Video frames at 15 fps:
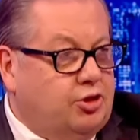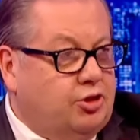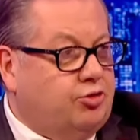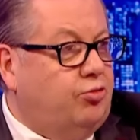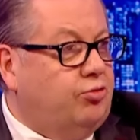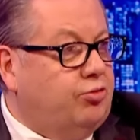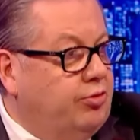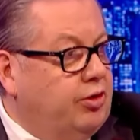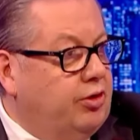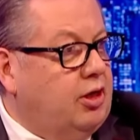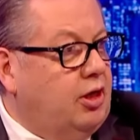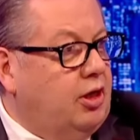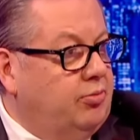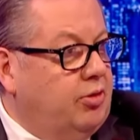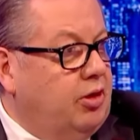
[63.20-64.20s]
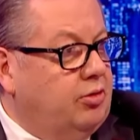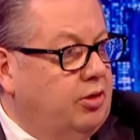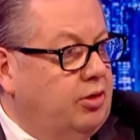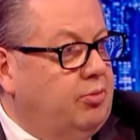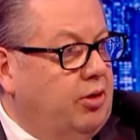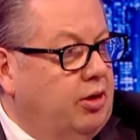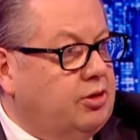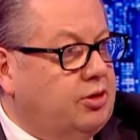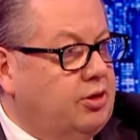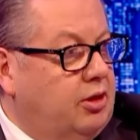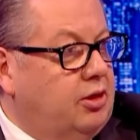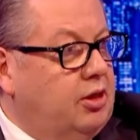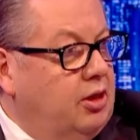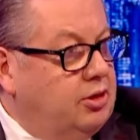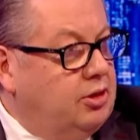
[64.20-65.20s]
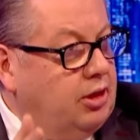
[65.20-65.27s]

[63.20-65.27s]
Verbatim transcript: extraordinary claim, though, that he makes there,